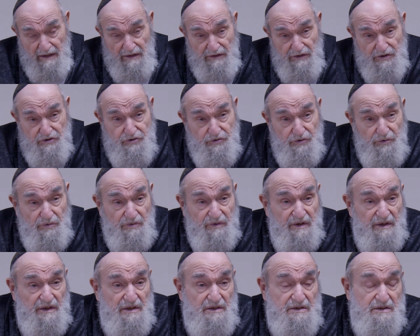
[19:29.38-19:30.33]
The truth
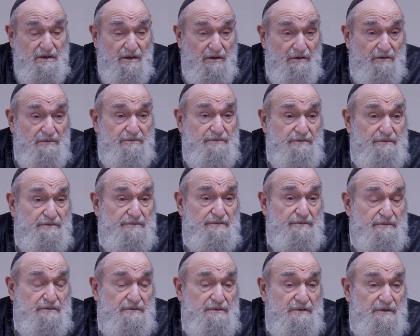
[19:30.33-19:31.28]
is, though,
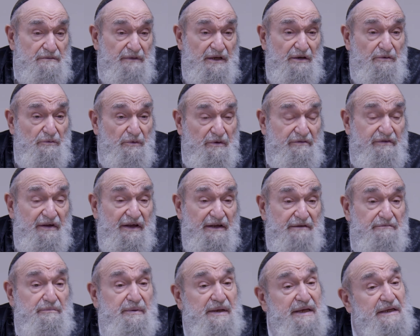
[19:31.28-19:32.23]
I mean, we've
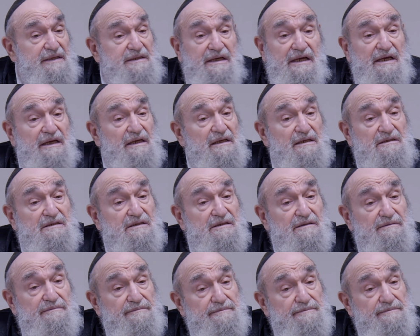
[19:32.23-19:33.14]
had bad kings.